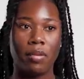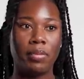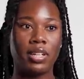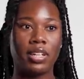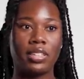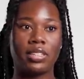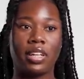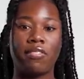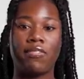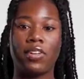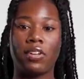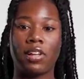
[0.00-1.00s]
because they
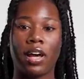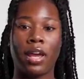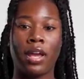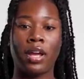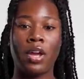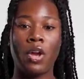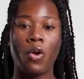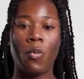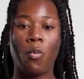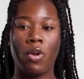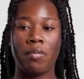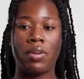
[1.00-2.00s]
feel like
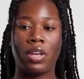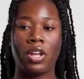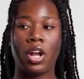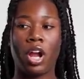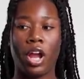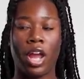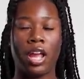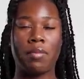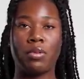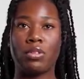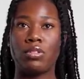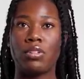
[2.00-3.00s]
women are
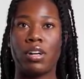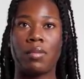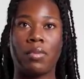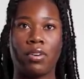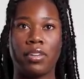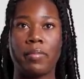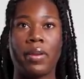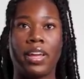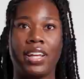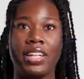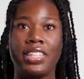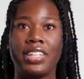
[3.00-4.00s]
able to come on the
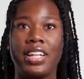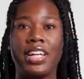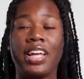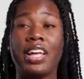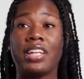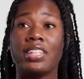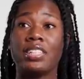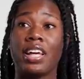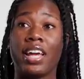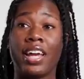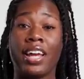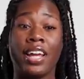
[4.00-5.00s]
page and
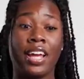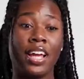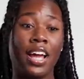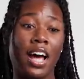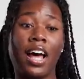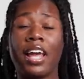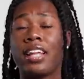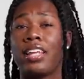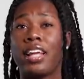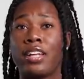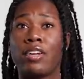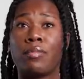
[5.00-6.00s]
say, I ain't
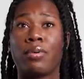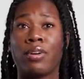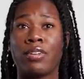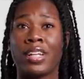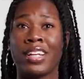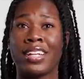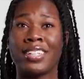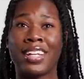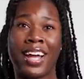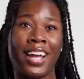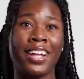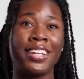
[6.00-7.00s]
dating no broke niggas,
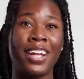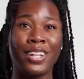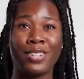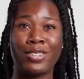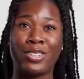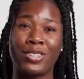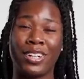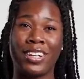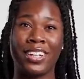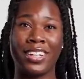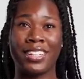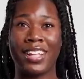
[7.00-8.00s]
I ain't dating no short
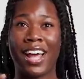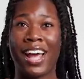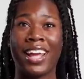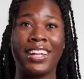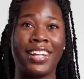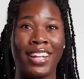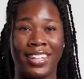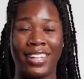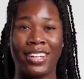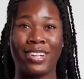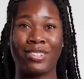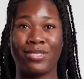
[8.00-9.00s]
niggas, I ain't
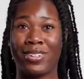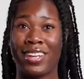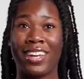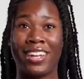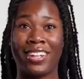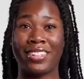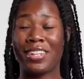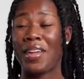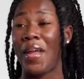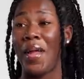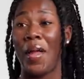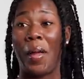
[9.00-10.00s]
dating the niggas with kids.
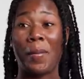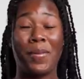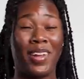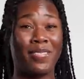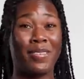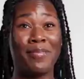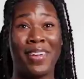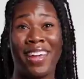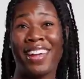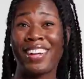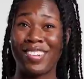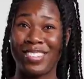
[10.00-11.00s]
But if a
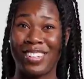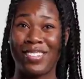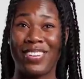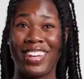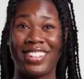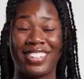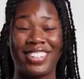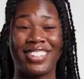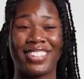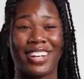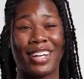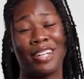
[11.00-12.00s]
man comes on the page and
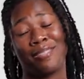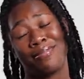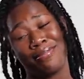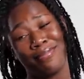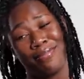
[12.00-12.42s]
he's like,